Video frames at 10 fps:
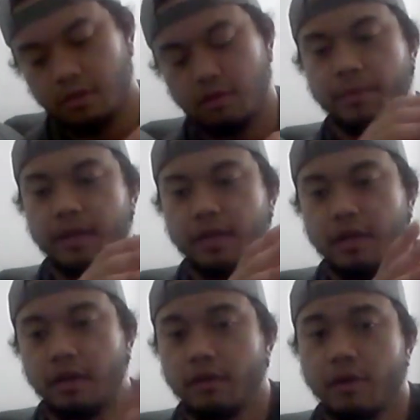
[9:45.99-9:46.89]
obey
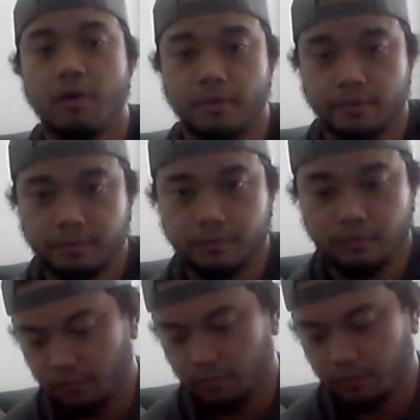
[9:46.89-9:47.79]
God on their own.
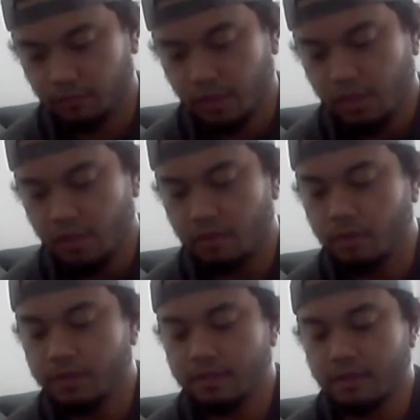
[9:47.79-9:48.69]
It
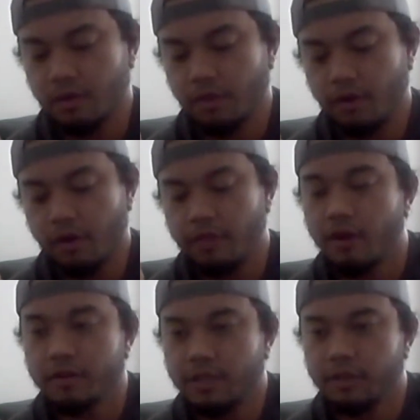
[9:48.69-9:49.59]
was as though their
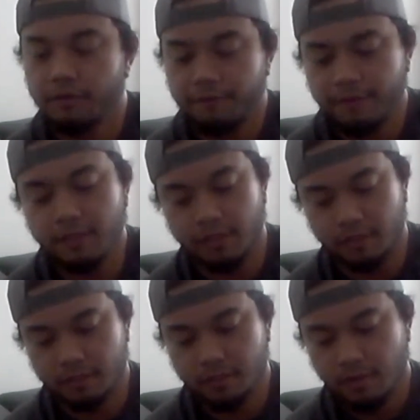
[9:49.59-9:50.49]
thoughts and their
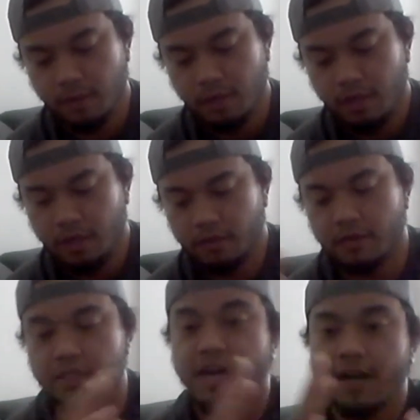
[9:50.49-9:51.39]
feelings and their
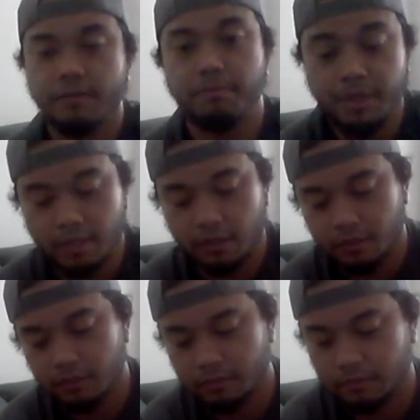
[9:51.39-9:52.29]
entire being
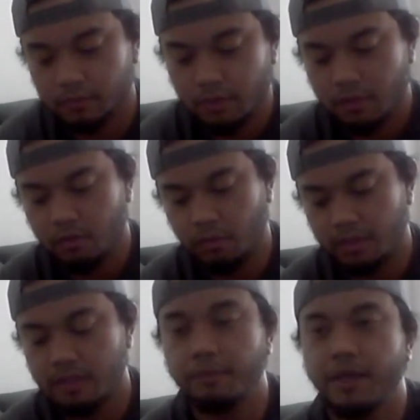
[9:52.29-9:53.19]
were
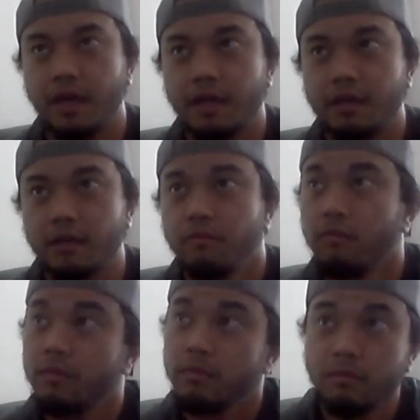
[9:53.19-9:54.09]
stuck behind
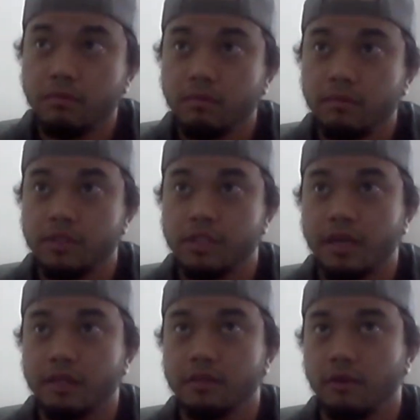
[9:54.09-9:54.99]

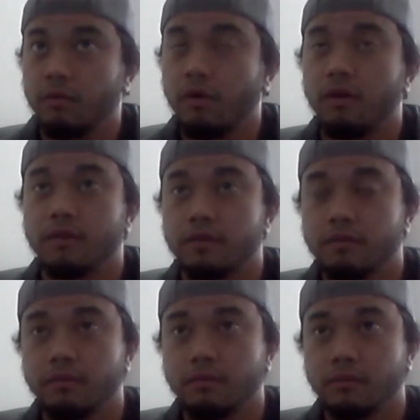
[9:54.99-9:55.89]
giant stone walls.
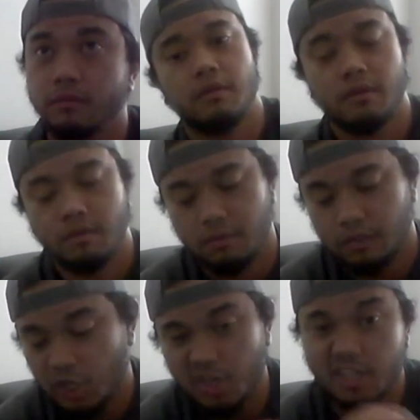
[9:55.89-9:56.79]

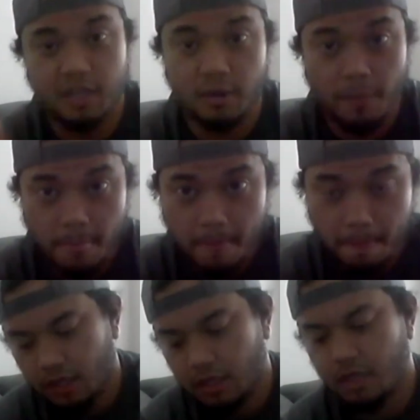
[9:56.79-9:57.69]
They couldn't get out.
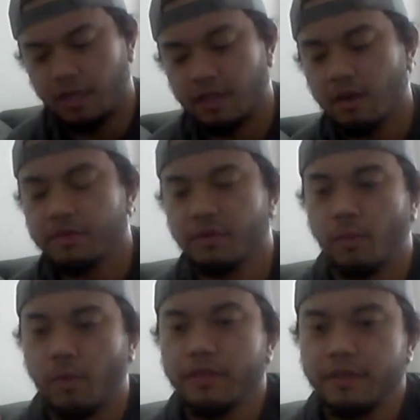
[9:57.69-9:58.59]
And that was the
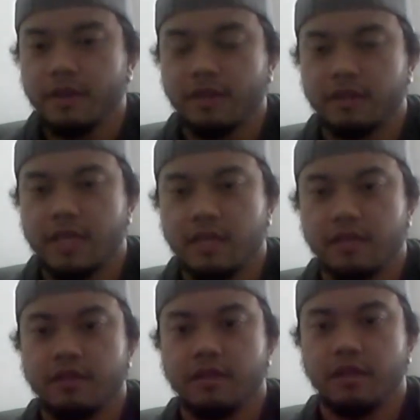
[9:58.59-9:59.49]
one thing that they
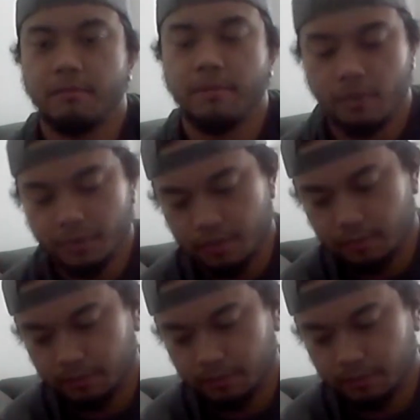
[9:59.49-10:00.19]
needed the most.